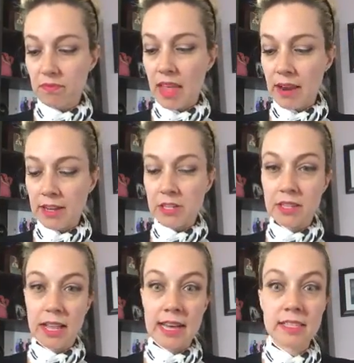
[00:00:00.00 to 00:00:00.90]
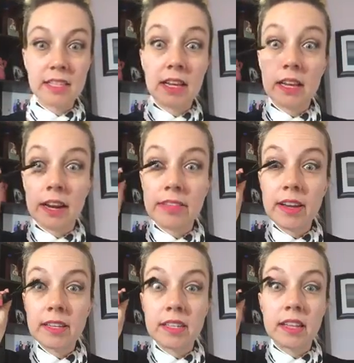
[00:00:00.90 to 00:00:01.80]
I'm gonna do the last thing here. I
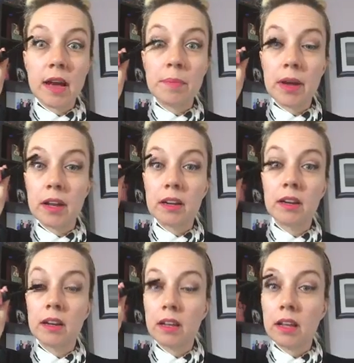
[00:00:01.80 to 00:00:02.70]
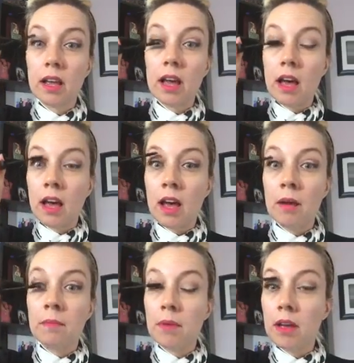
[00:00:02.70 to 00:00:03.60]
think I did that, but
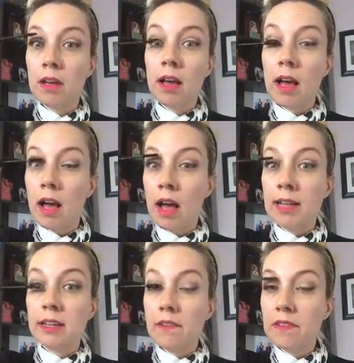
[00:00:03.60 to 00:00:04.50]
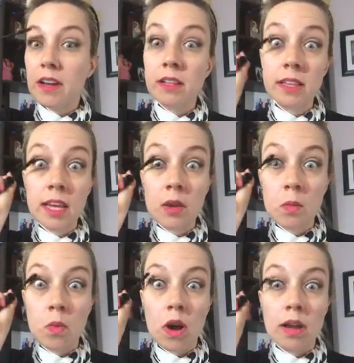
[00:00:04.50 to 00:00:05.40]
I definitely
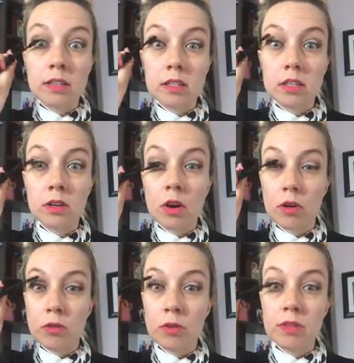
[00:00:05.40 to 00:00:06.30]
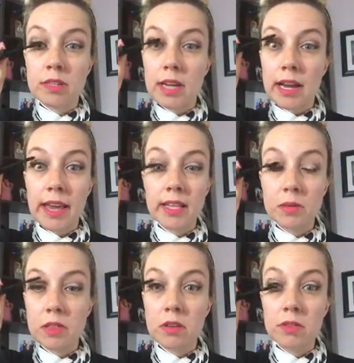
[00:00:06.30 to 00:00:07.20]
want to go through the decades
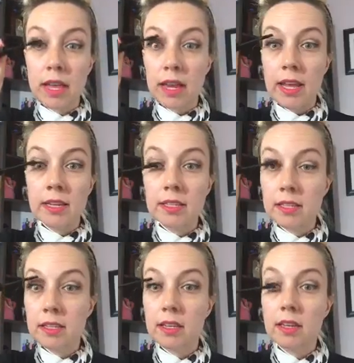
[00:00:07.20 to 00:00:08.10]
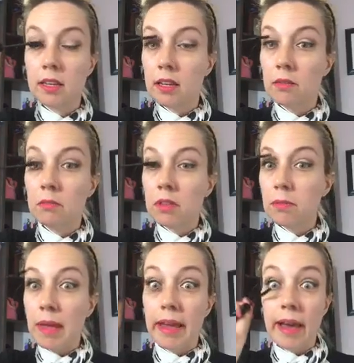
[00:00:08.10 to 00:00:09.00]
with you ladies
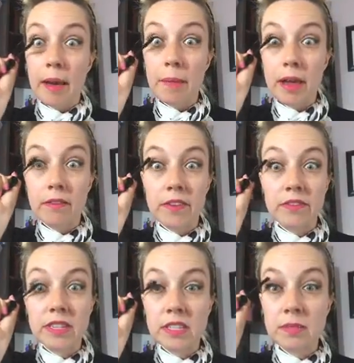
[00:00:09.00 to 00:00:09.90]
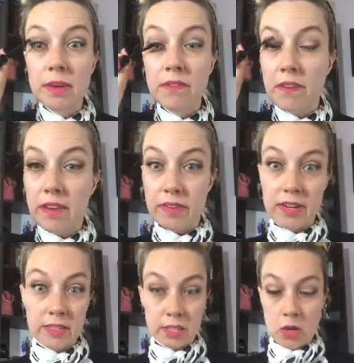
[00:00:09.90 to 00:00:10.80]
with makeup, and 50s is my
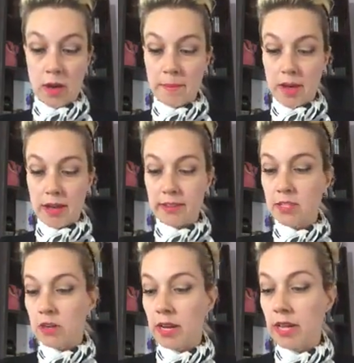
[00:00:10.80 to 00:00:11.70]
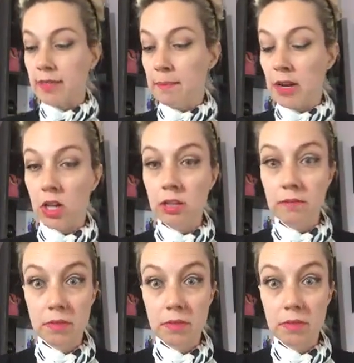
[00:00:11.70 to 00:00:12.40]
favorite, so I'm kind of starting in the middle.